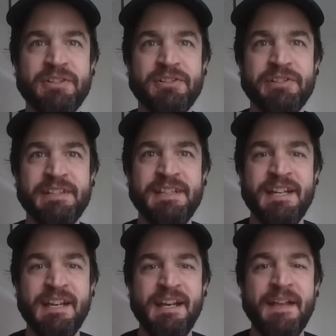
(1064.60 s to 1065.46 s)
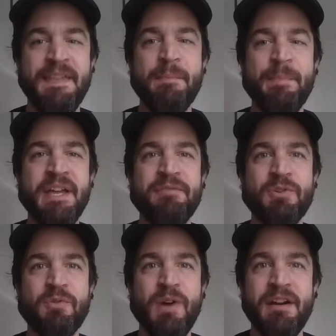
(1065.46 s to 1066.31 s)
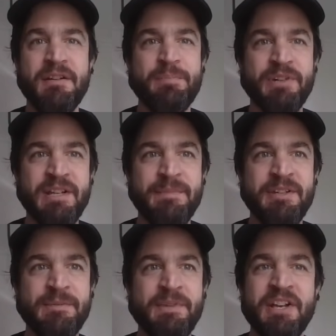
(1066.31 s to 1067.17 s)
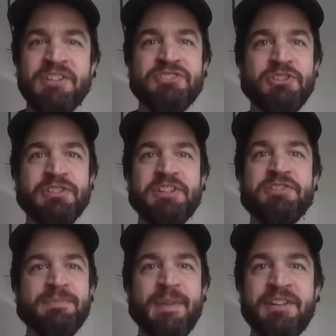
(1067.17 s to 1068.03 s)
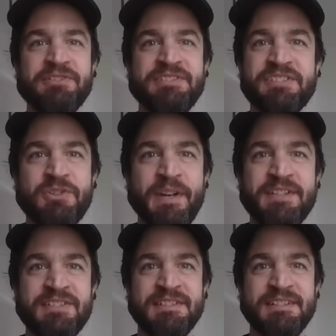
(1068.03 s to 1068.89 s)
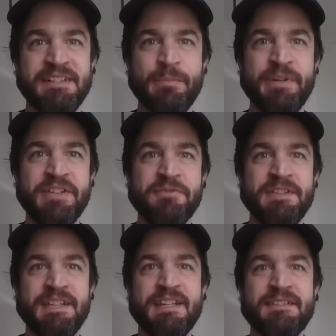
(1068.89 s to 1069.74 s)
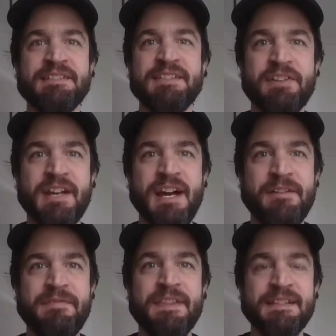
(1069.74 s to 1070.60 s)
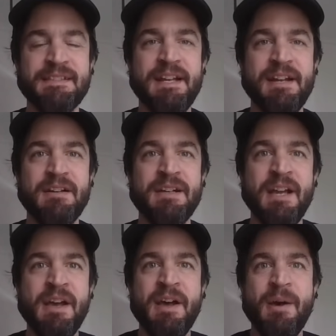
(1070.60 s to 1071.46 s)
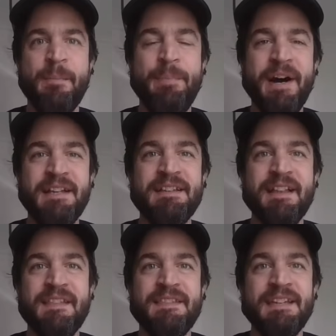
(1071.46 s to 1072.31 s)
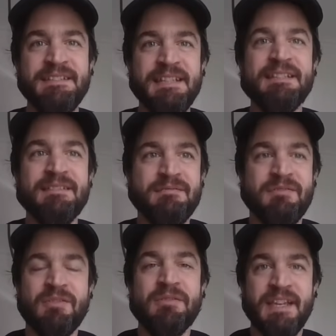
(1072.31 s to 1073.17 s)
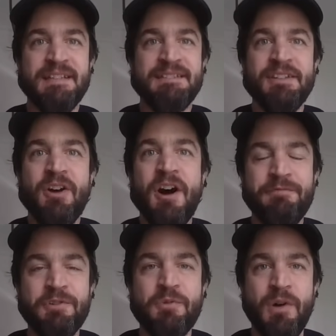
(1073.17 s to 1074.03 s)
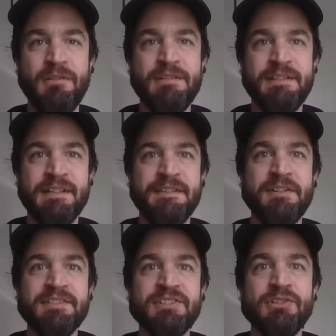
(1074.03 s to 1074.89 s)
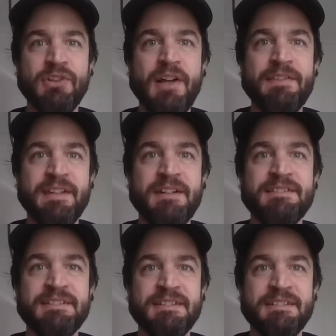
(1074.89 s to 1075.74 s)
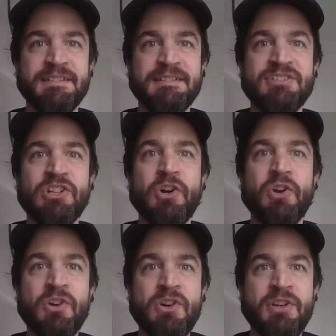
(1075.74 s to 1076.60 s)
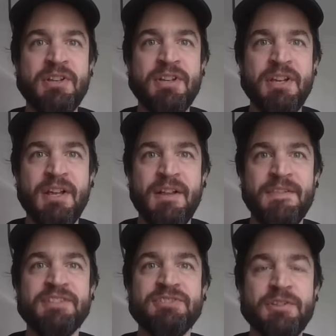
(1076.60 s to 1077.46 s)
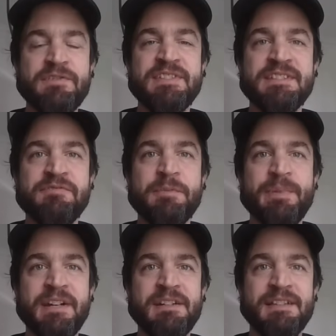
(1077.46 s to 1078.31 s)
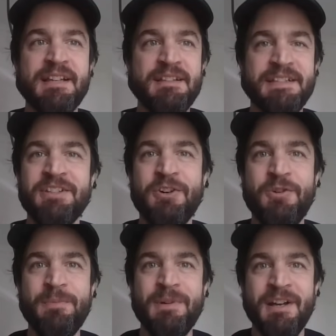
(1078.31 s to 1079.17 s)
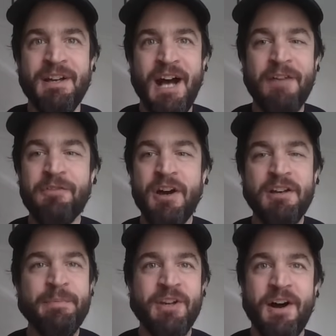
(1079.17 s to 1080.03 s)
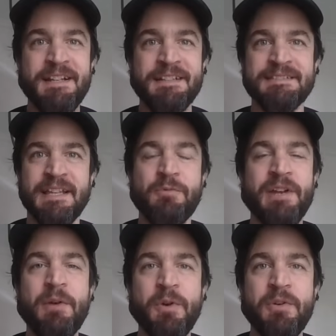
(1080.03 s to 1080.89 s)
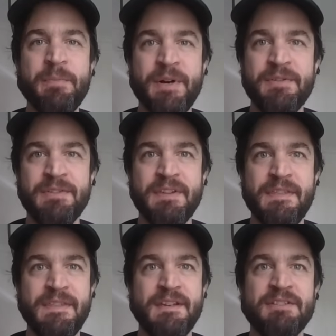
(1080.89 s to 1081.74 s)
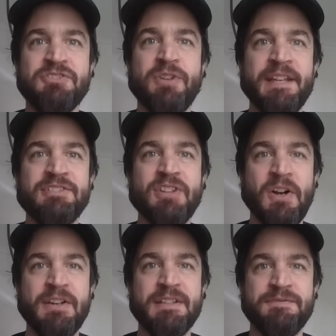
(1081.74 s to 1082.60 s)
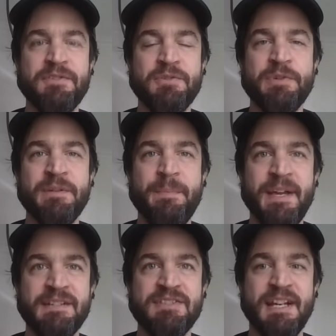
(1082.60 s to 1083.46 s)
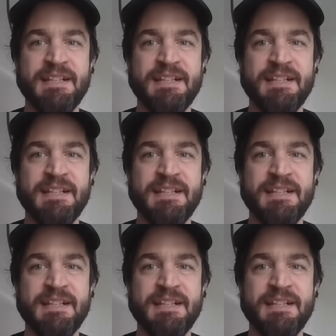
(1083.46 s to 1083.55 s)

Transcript: bit early, and that may have required a premium. Certainly Kuzmenko's situation's a little bit unique, and there's other kind of things there. But they did they did offer quality, and there is a lot there to to earn the services of a player like Lindholm. I've got to be honest, like when I wrote about the trade targets for the Winnipeg